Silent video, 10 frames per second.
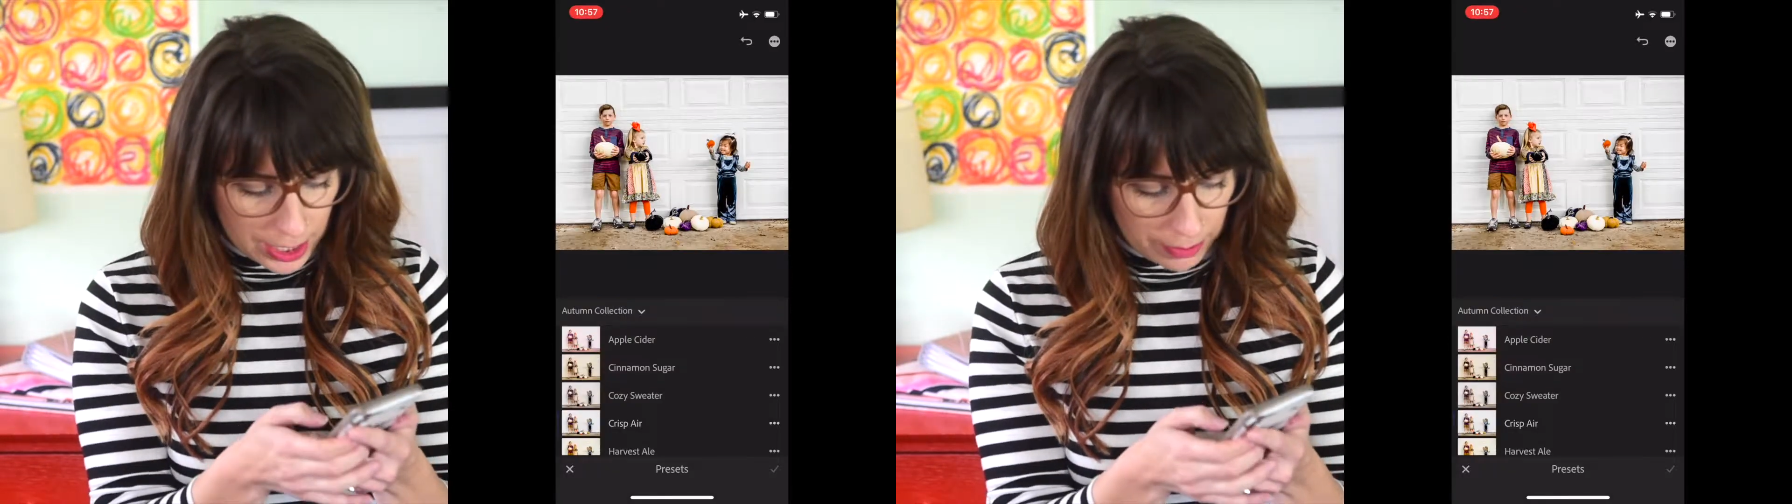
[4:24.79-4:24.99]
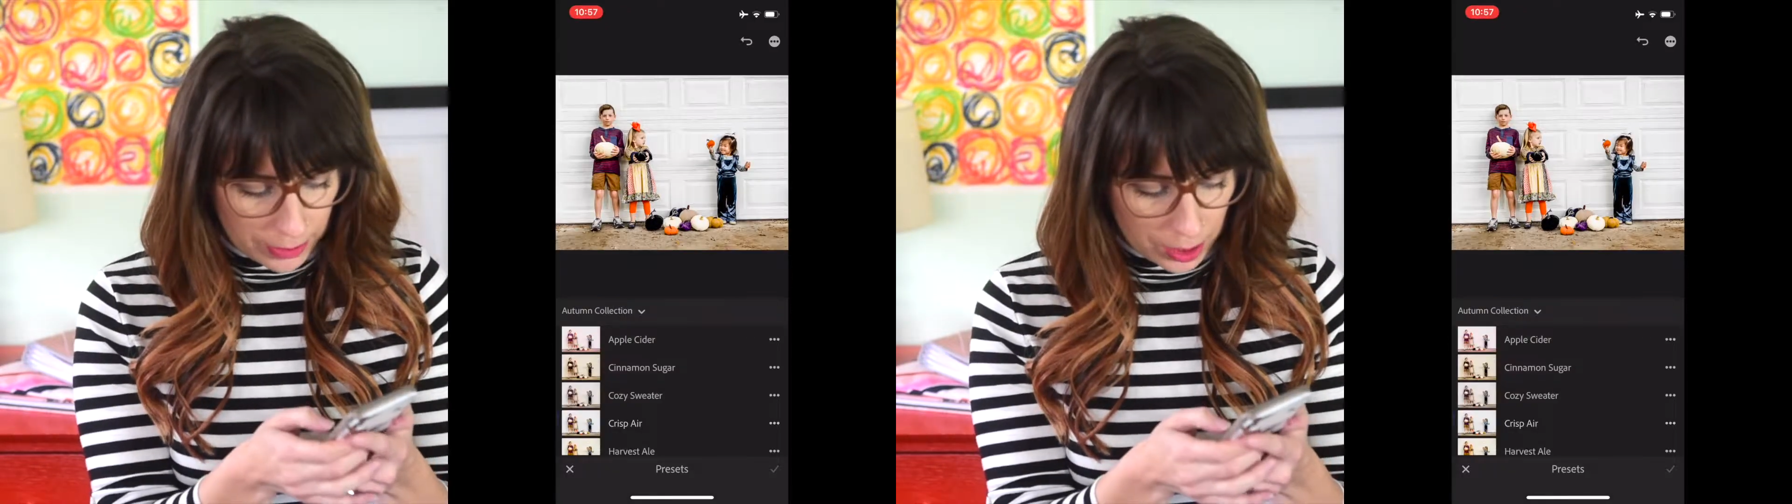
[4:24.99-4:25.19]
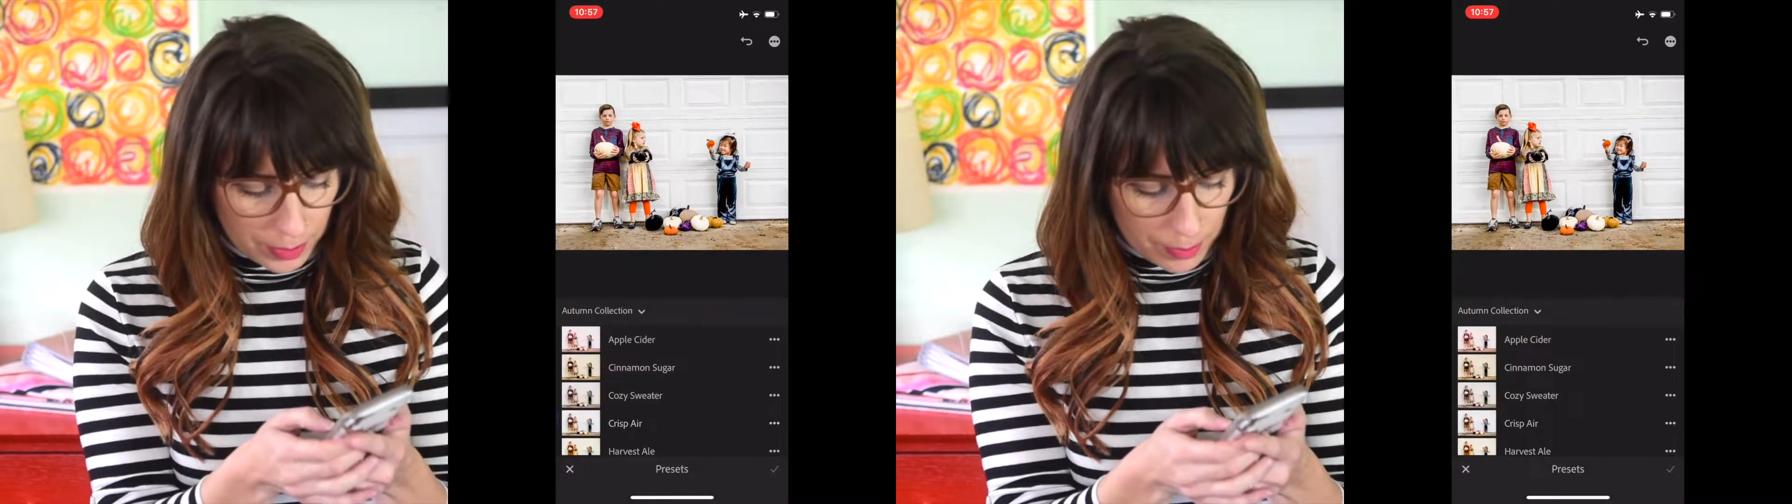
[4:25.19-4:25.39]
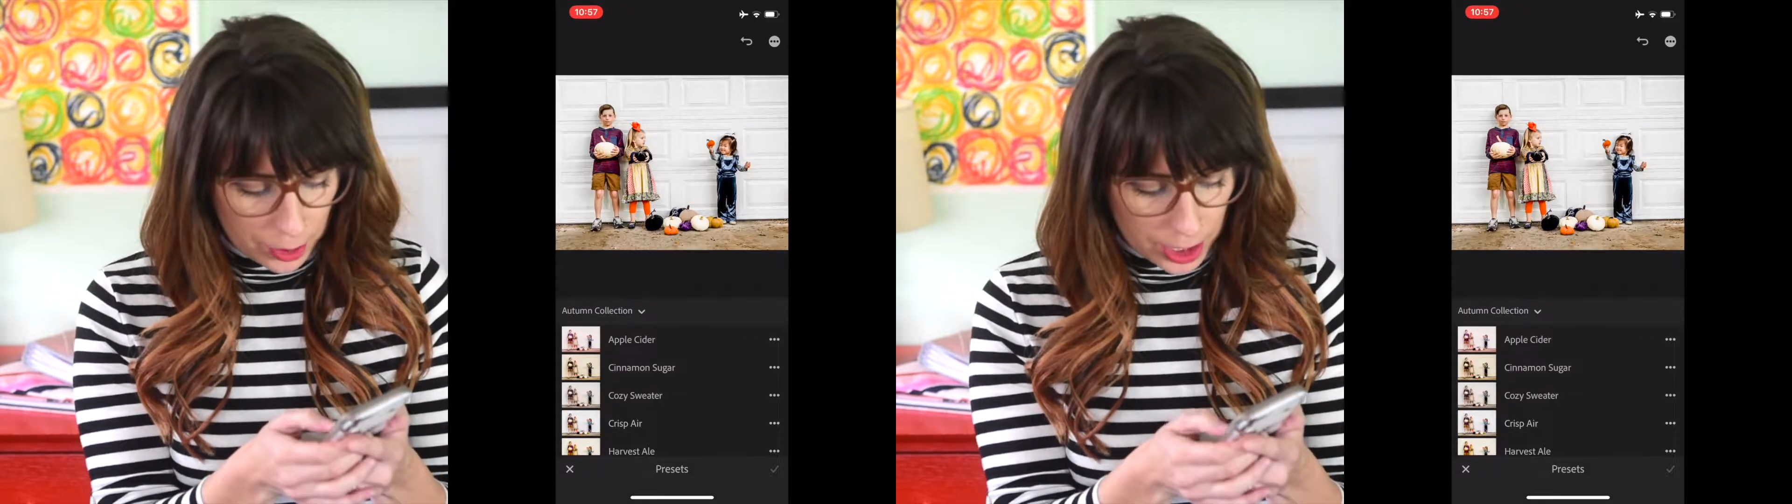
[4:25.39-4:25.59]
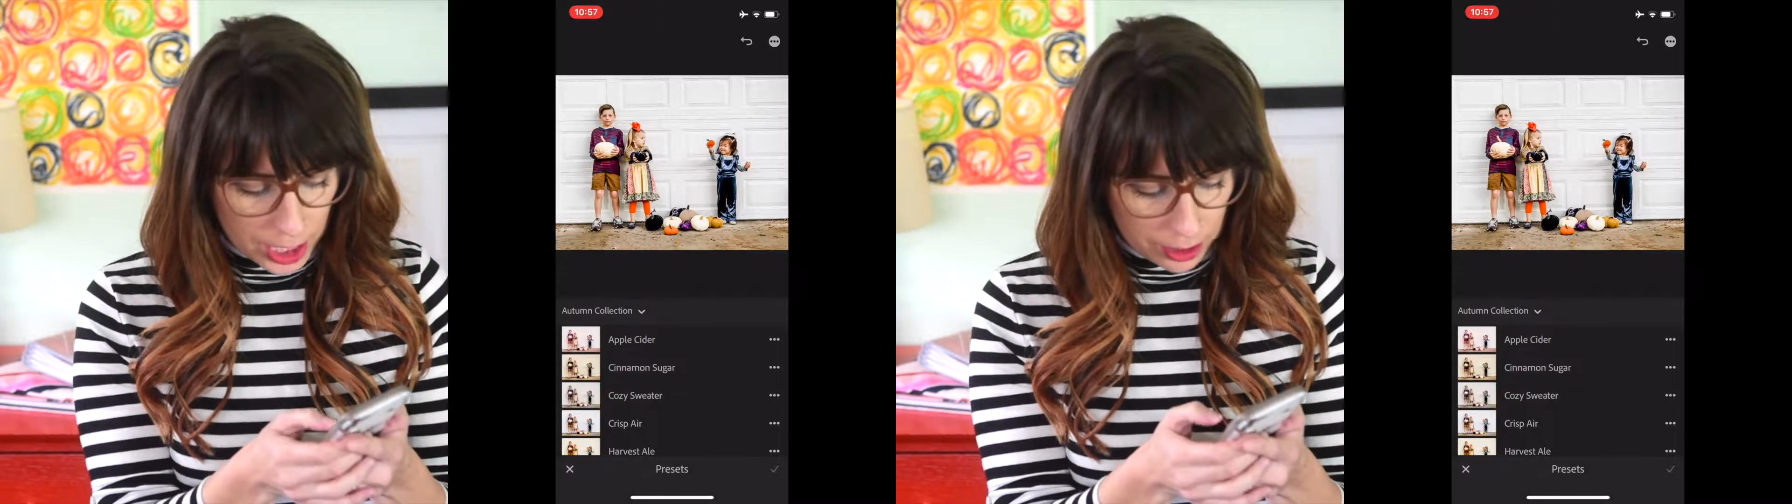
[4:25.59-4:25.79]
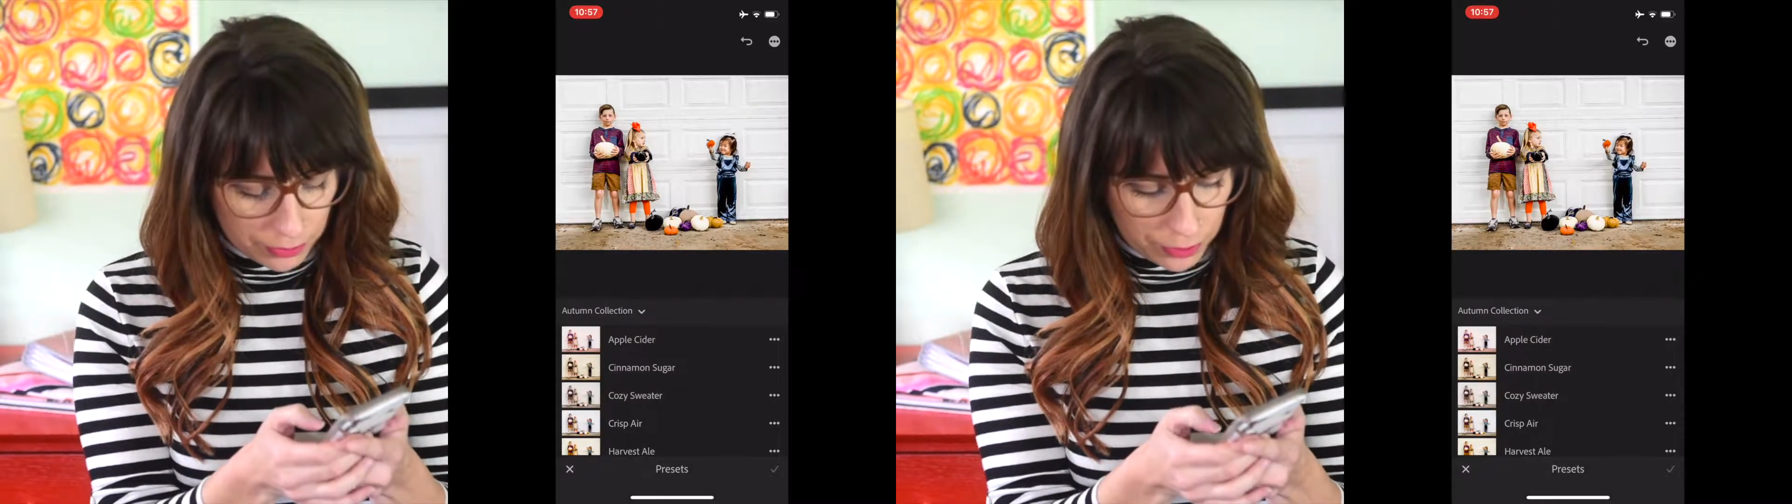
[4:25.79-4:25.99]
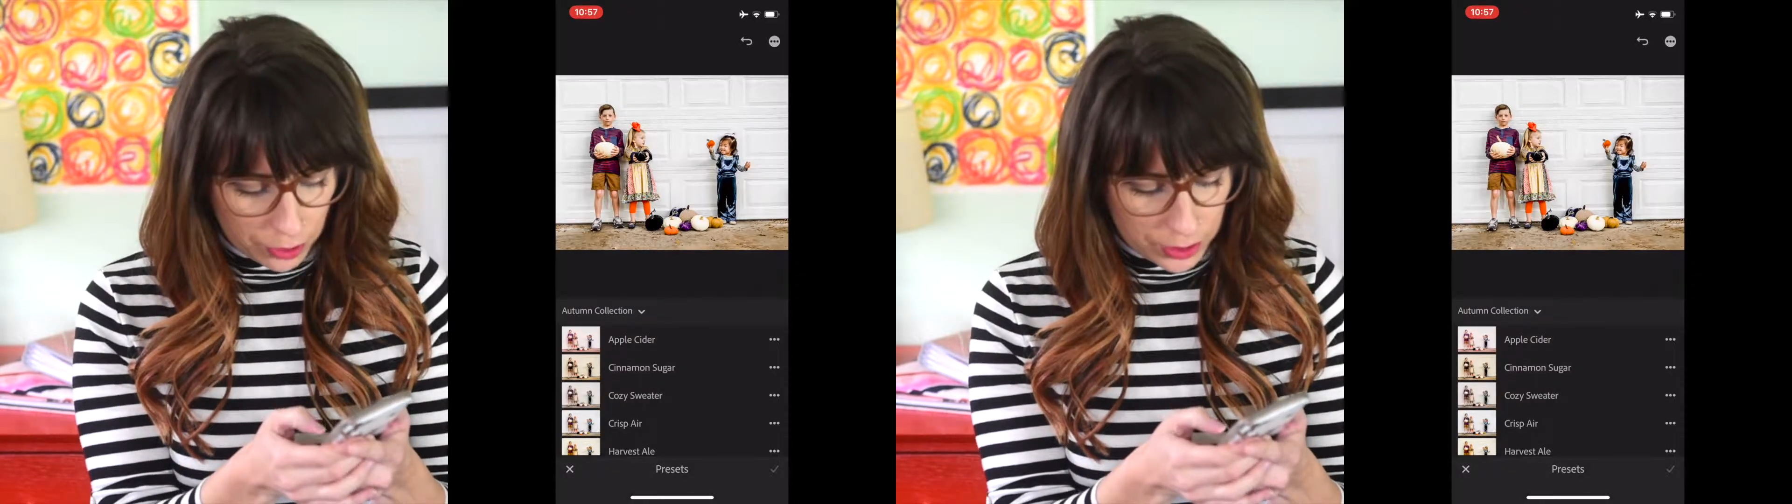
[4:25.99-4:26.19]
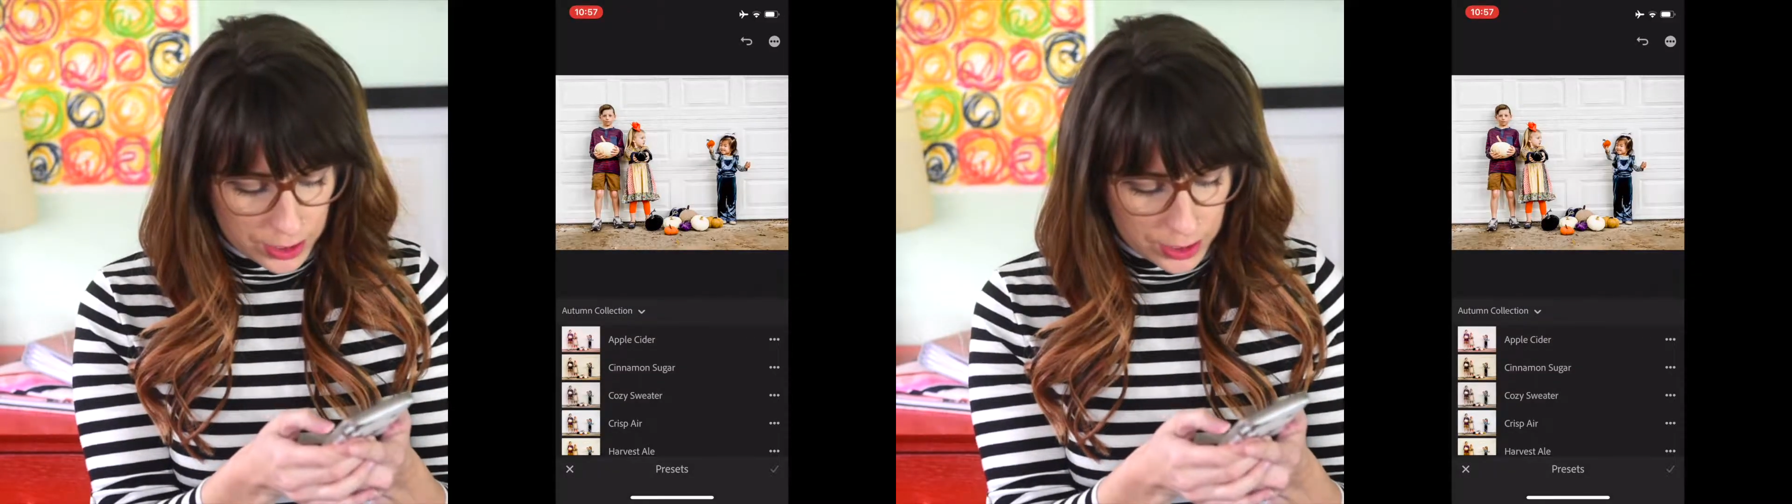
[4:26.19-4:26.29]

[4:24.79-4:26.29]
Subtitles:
and a little bit more colorful.